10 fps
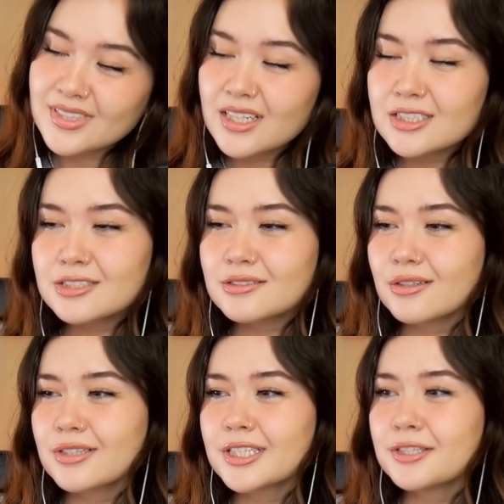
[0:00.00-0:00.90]
They're
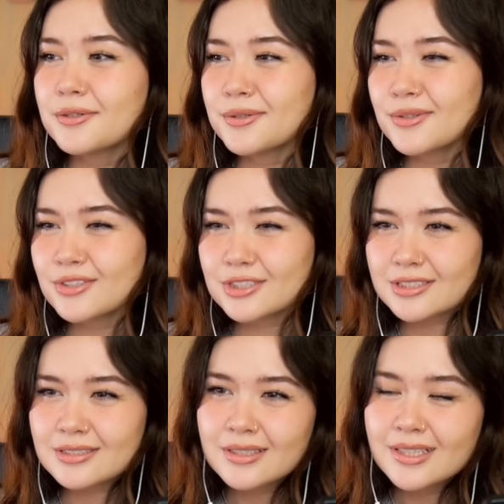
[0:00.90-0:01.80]
so cute,
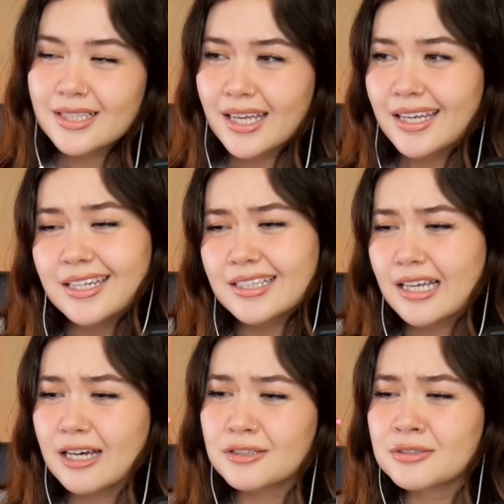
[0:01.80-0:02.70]
just hanging
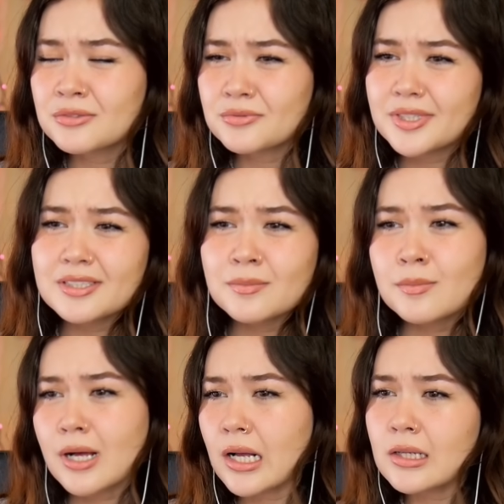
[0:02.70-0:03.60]
out,
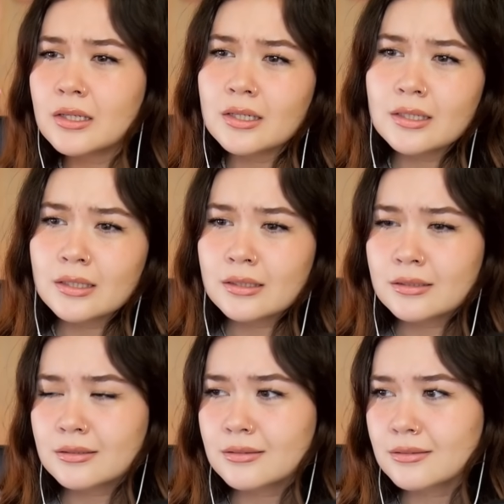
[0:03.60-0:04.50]
reading
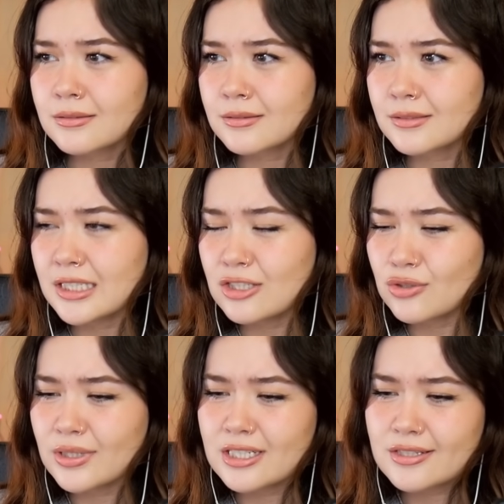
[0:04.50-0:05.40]
manga,
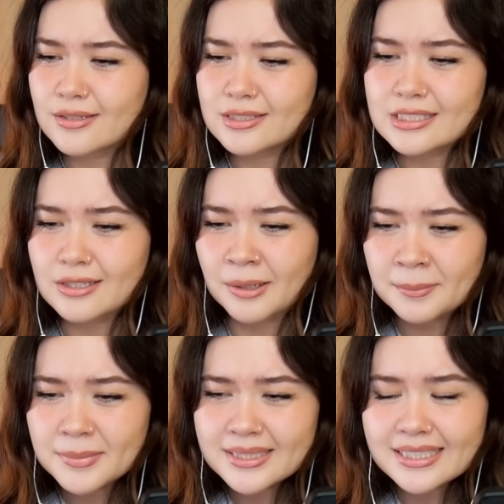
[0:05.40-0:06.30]
join each other's
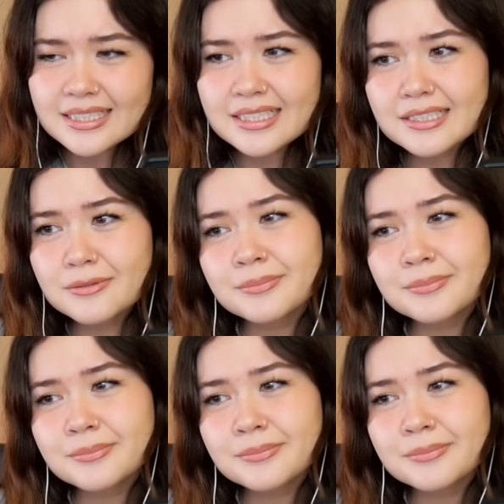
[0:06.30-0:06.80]
company.